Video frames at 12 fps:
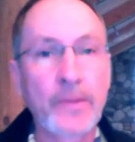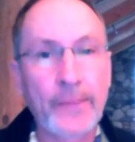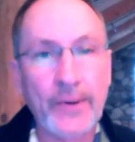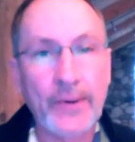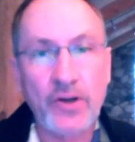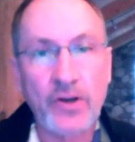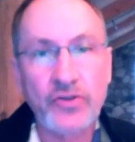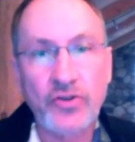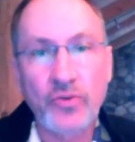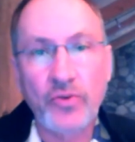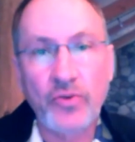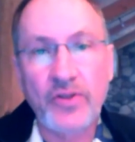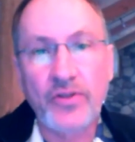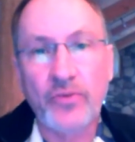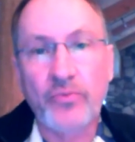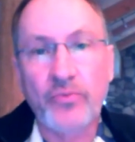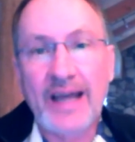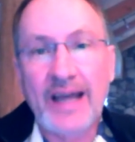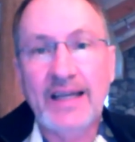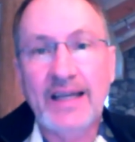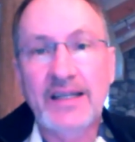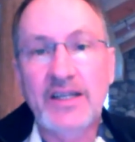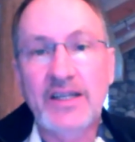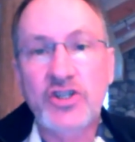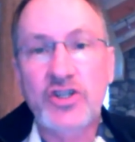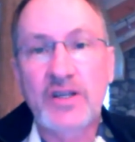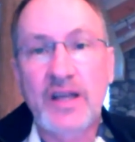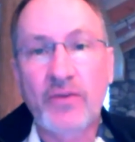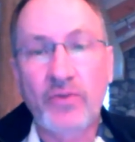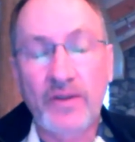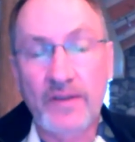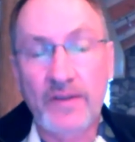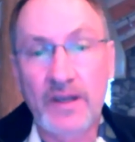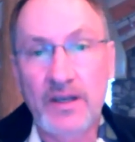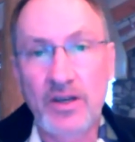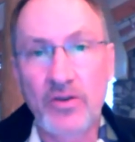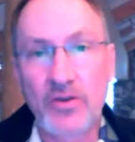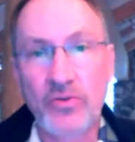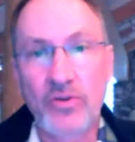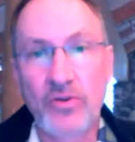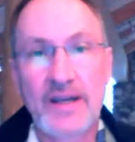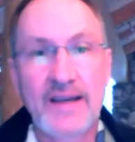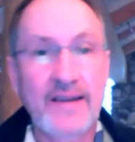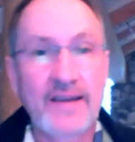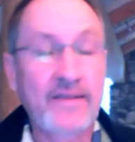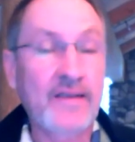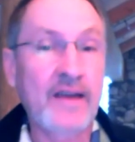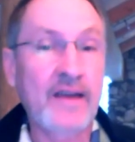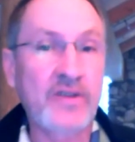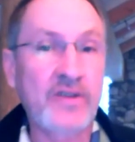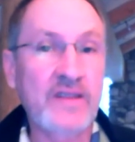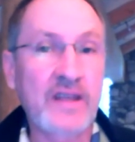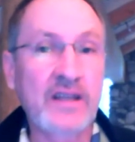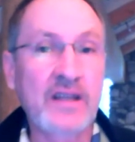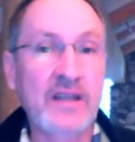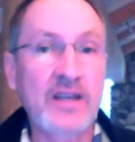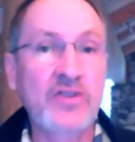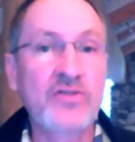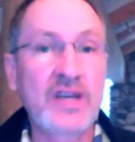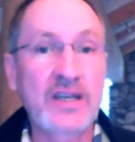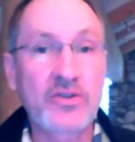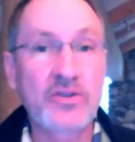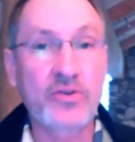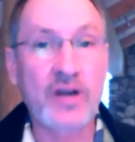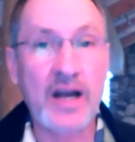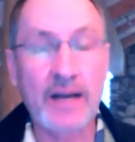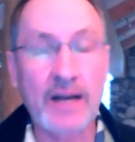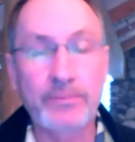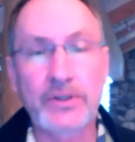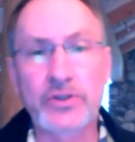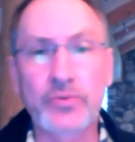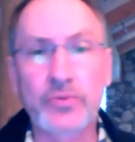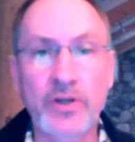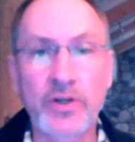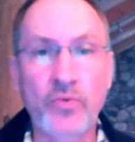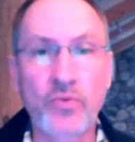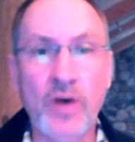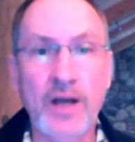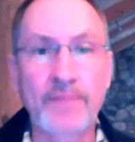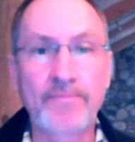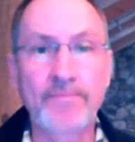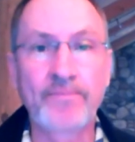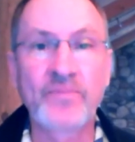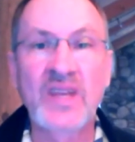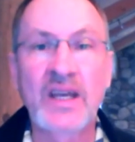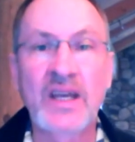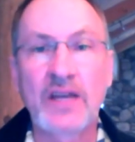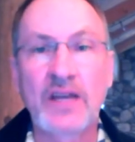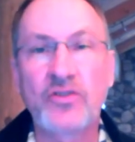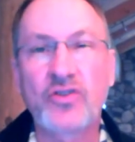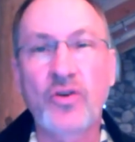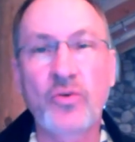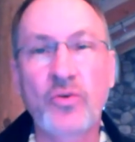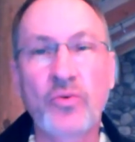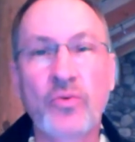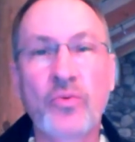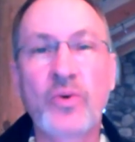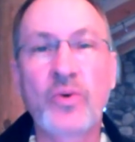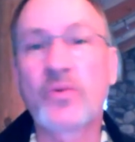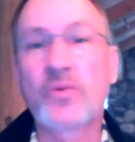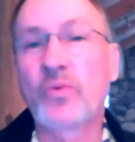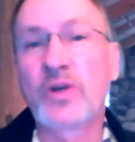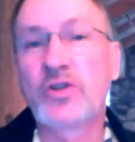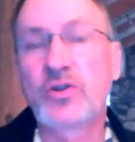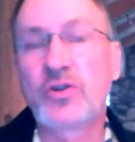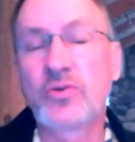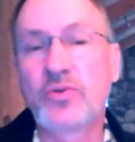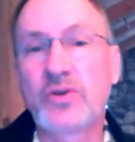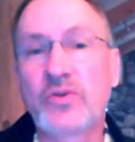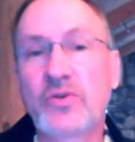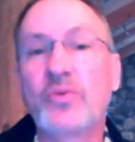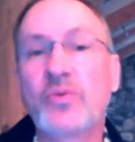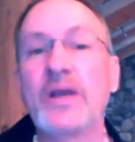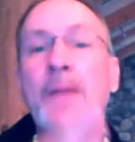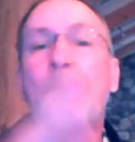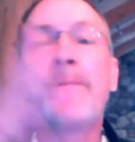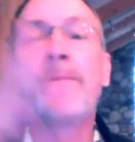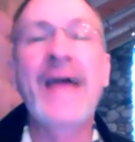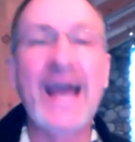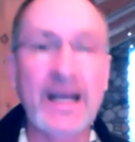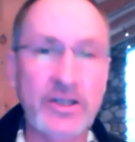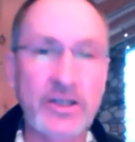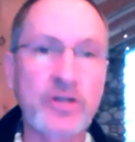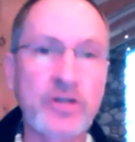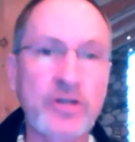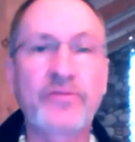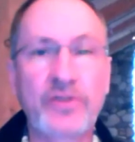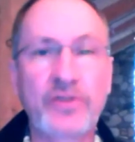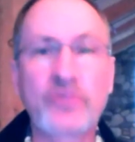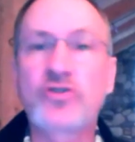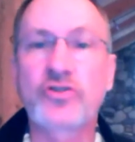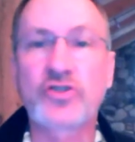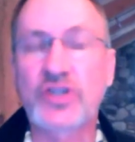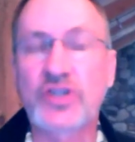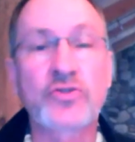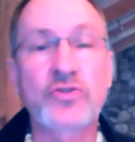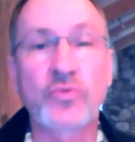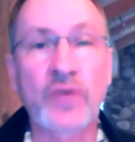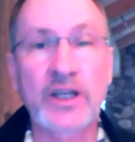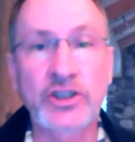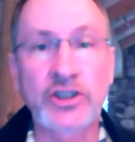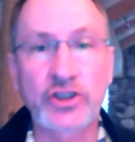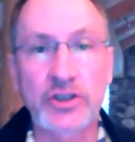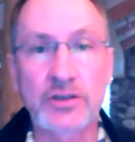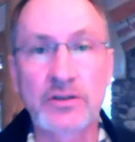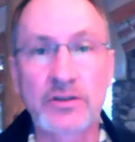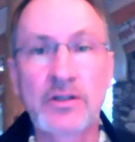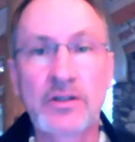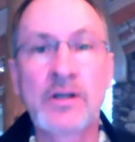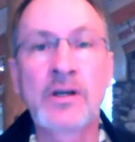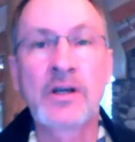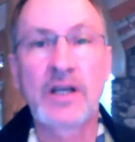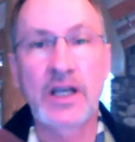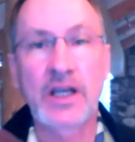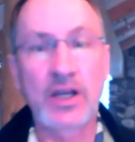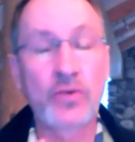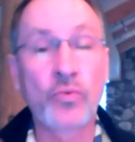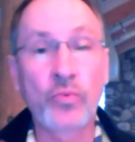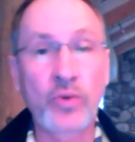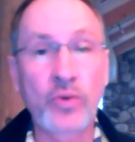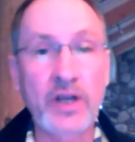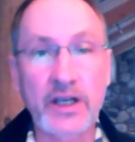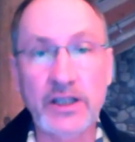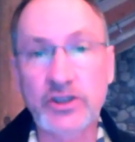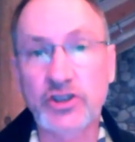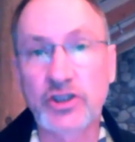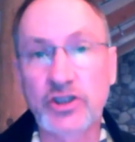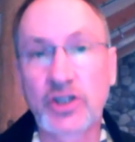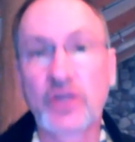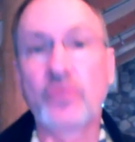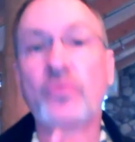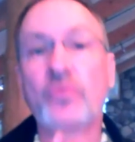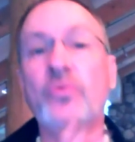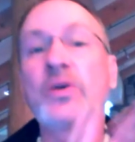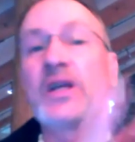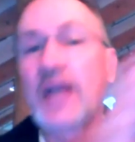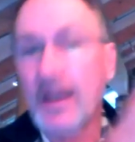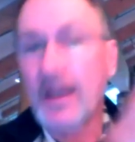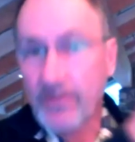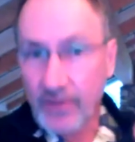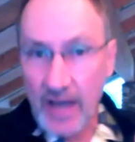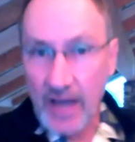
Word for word: but also with the recognition that within you is everything that you need to accomplish what you want. And so what we do is we imagine a future situation in which we have